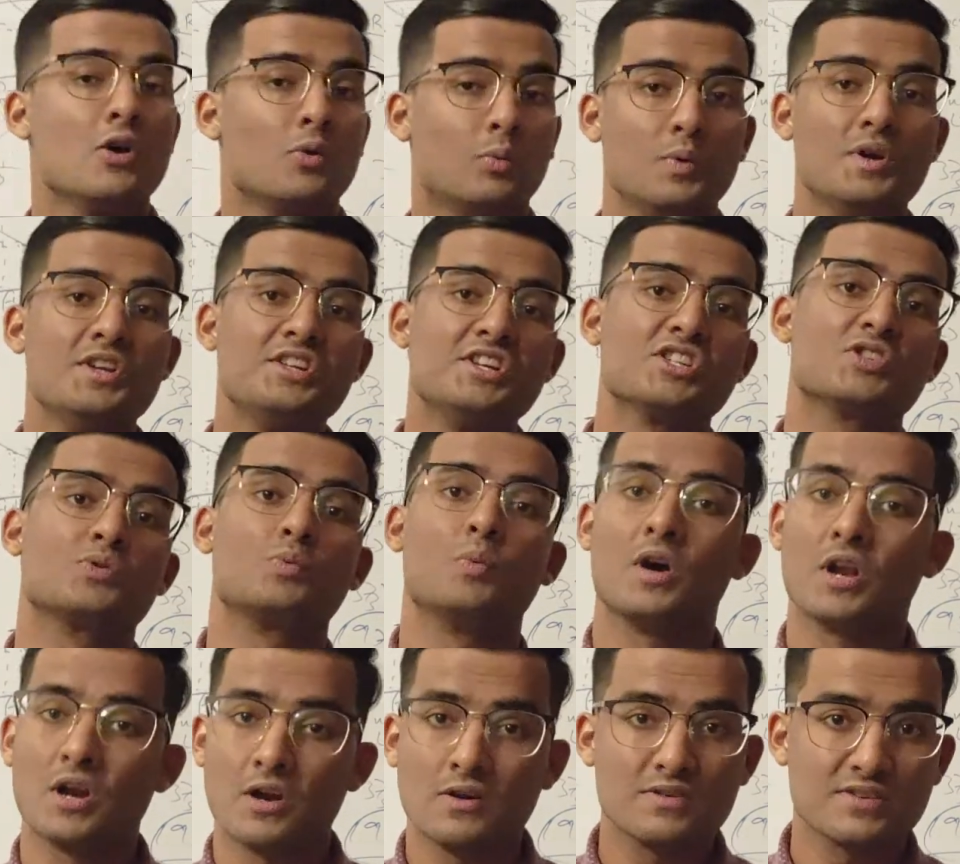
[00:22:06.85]
We
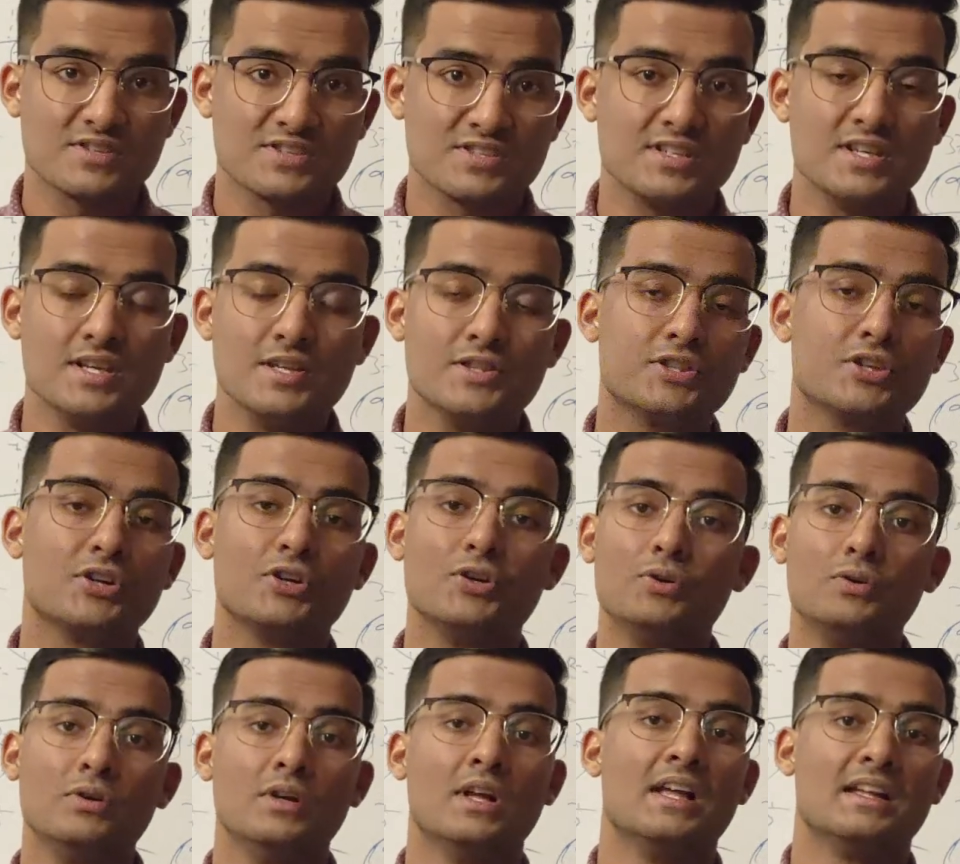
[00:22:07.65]
just went on to see
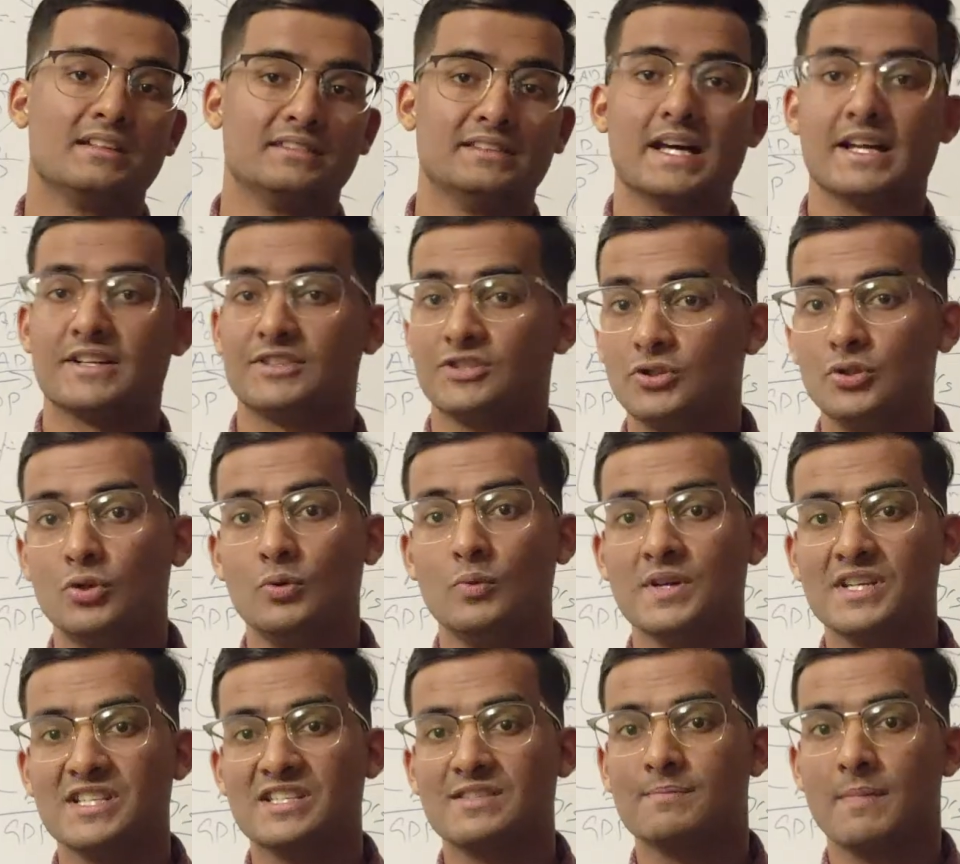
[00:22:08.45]
through that
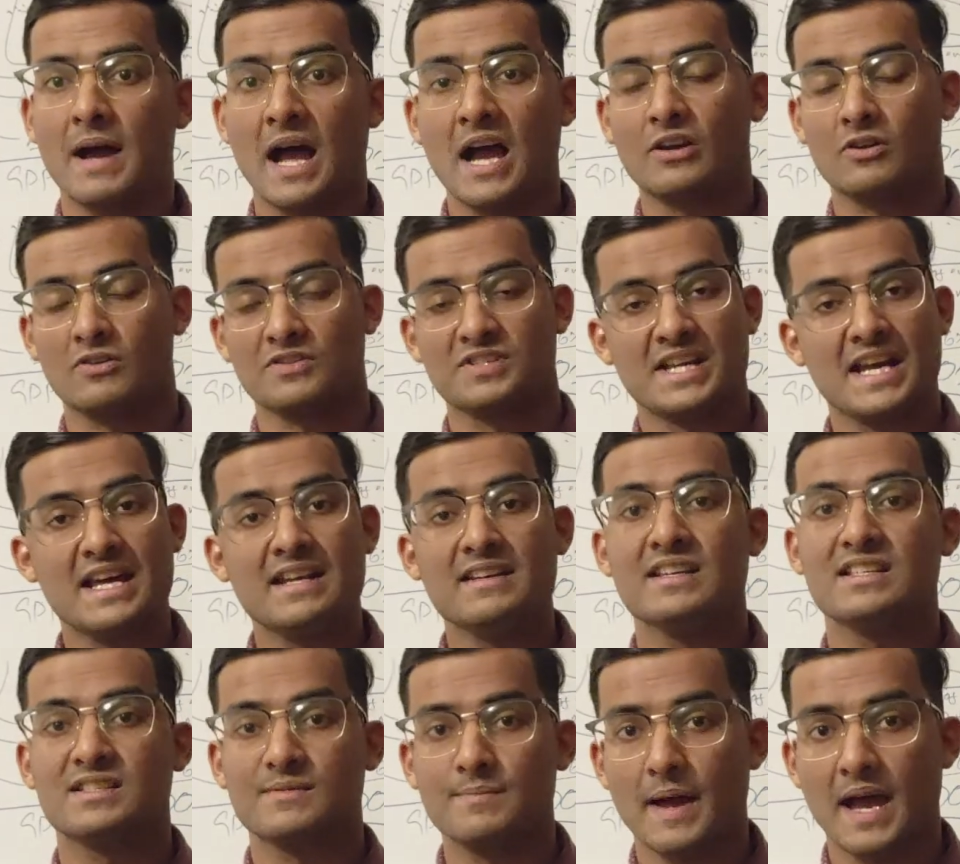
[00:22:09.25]
2 weeks back or
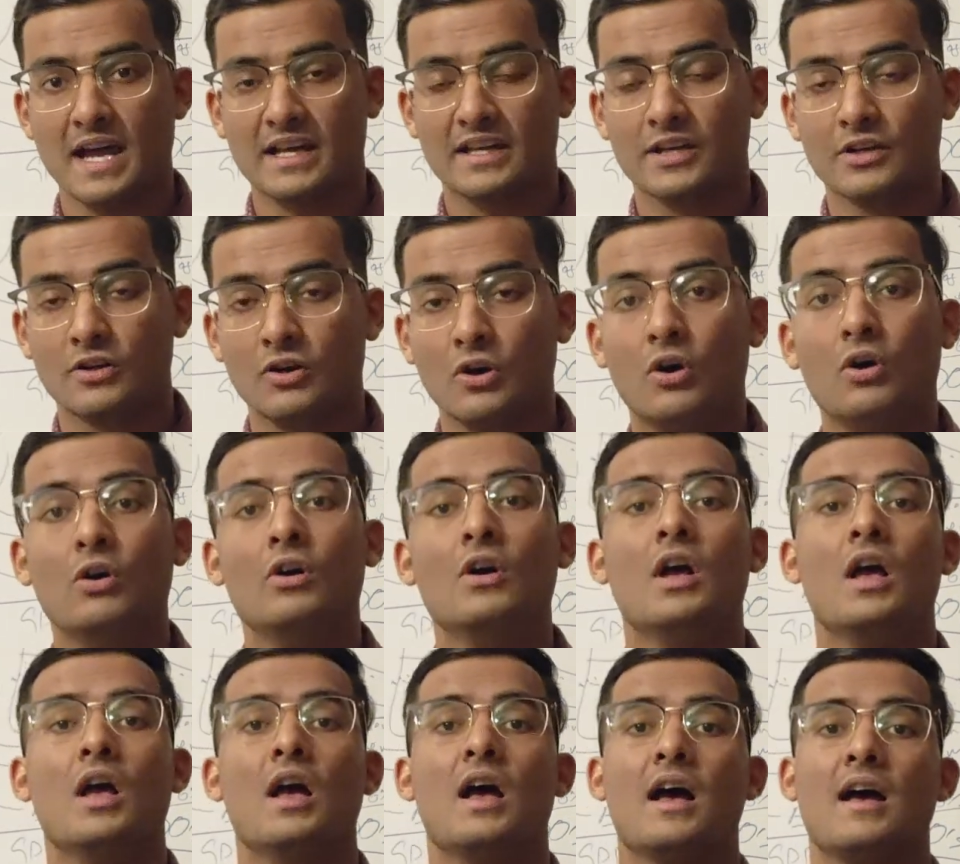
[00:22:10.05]
10 days back
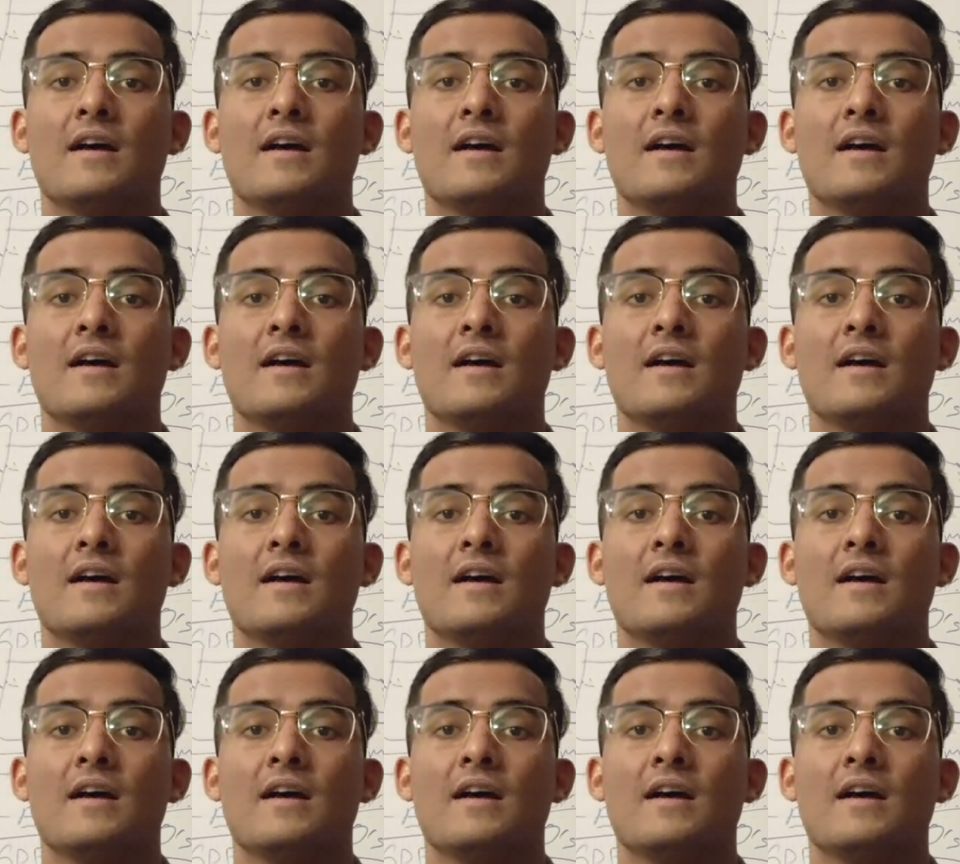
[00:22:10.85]
ago,